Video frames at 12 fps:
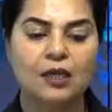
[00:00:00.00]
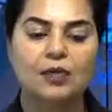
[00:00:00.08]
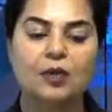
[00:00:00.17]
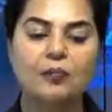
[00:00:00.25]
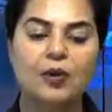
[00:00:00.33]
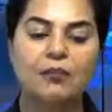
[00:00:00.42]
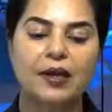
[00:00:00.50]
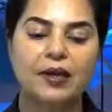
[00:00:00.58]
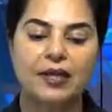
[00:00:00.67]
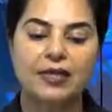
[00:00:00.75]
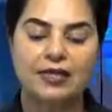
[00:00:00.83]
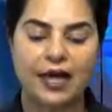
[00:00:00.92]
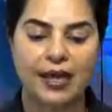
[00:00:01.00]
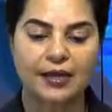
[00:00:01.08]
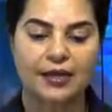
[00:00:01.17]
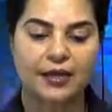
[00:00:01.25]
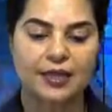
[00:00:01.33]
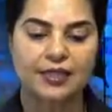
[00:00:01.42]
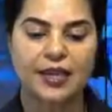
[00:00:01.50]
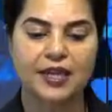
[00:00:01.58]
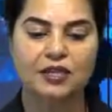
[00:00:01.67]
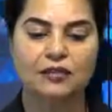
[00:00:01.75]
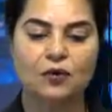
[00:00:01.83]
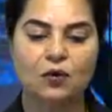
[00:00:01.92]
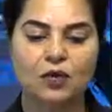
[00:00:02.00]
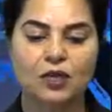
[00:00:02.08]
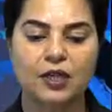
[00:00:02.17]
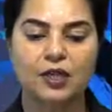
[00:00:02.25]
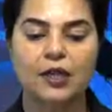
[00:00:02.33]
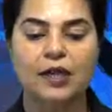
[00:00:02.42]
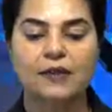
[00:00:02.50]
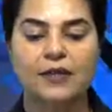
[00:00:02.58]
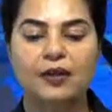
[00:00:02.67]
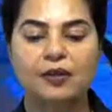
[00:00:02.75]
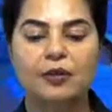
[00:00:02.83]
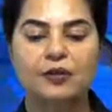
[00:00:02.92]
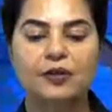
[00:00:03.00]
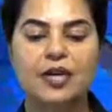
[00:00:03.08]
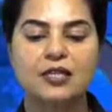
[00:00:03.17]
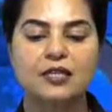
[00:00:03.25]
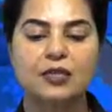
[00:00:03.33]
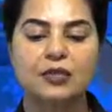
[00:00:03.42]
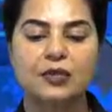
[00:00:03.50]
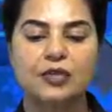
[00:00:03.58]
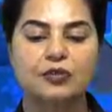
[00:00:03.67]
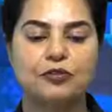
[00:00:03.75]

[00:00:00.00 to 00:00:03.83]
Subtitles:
Trump on Monday signed an executive order that authorized the U.S.